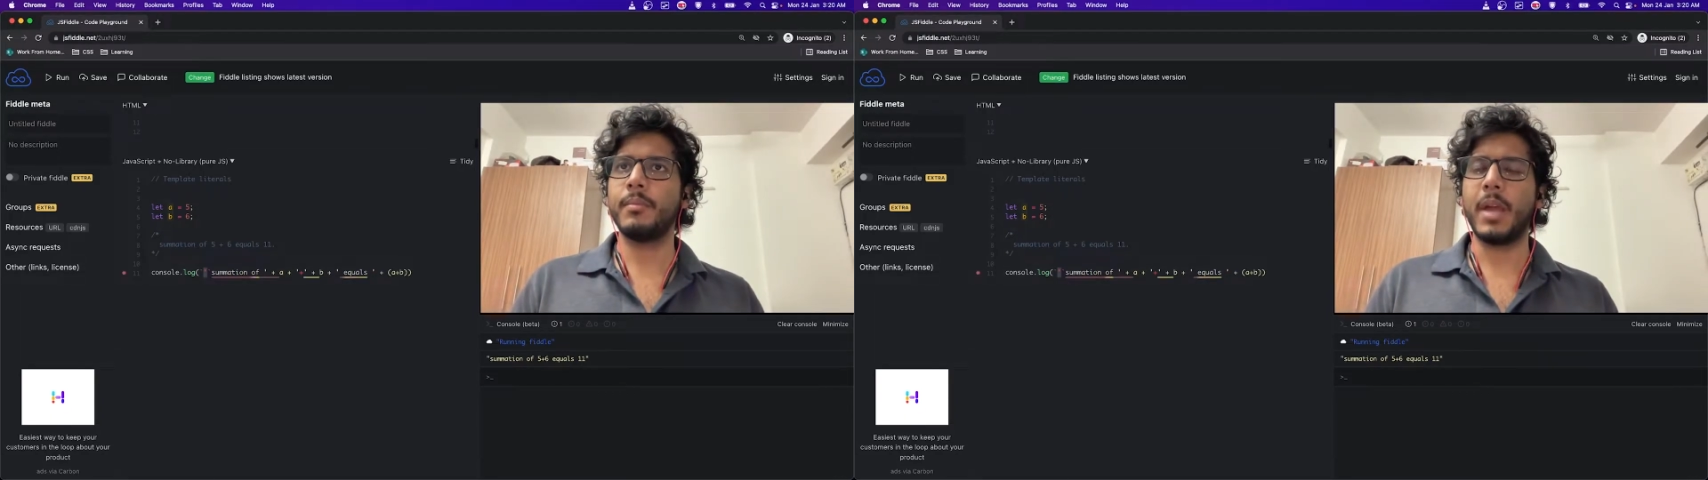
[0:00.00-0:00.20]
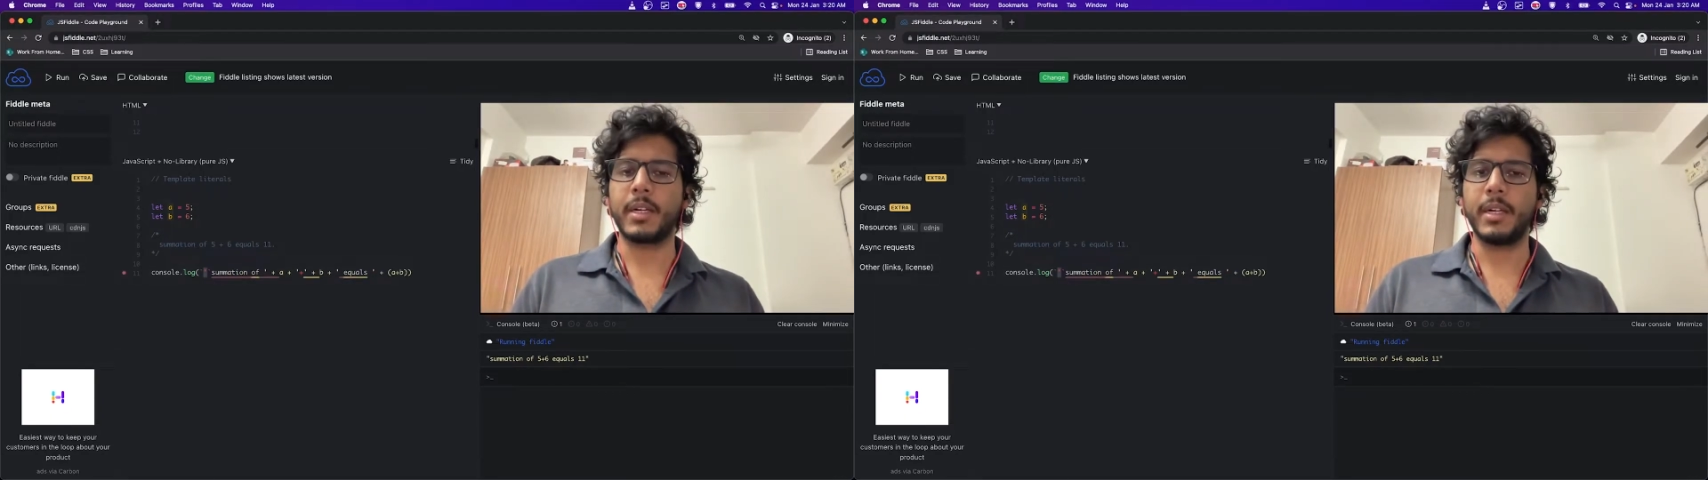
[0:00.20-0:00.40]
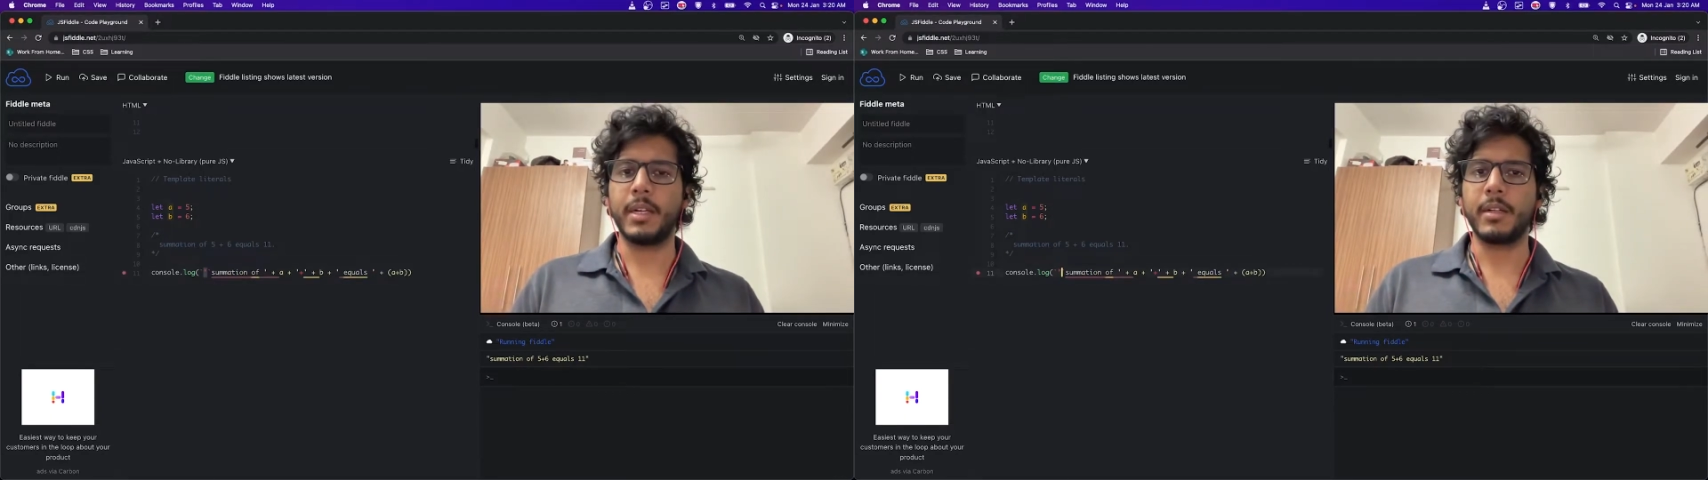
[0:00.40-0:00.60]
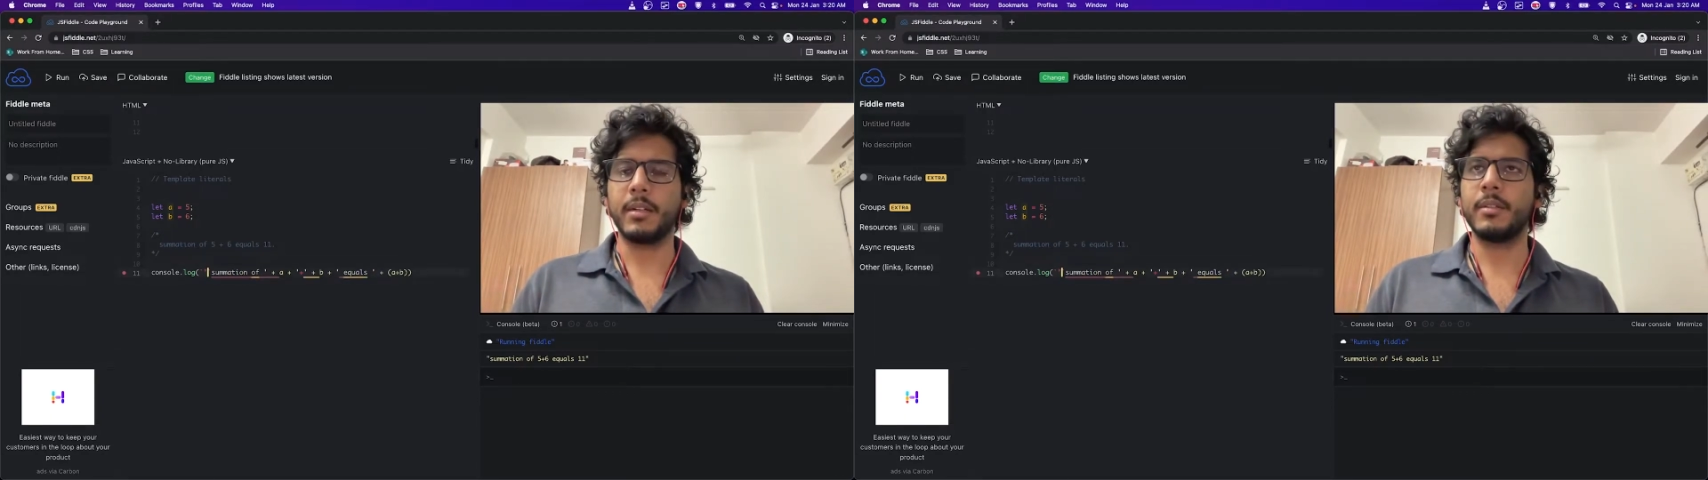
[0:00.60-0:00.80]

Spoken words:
backtick